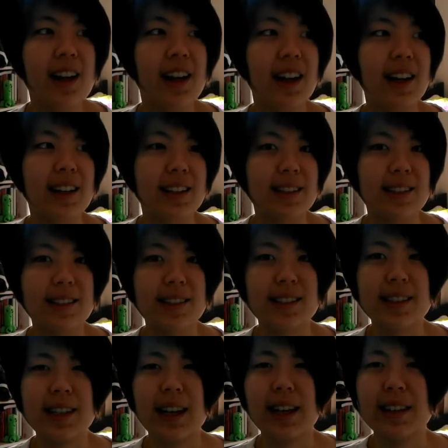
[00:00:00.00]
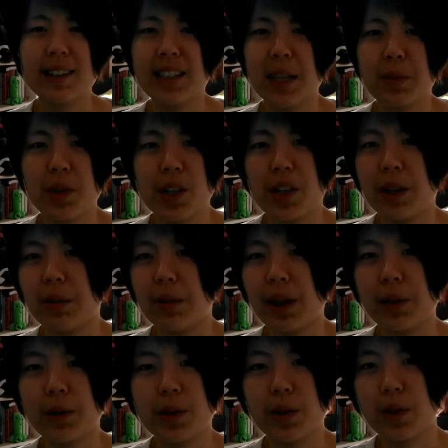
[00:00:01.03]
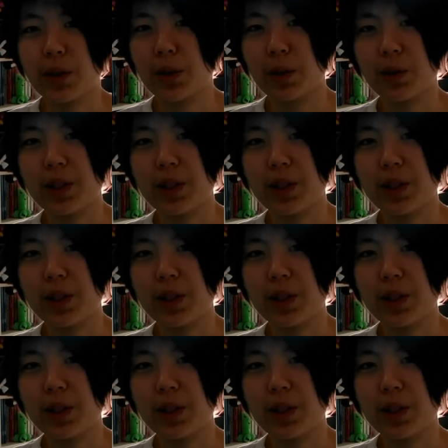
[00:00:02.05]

and at the same time I was also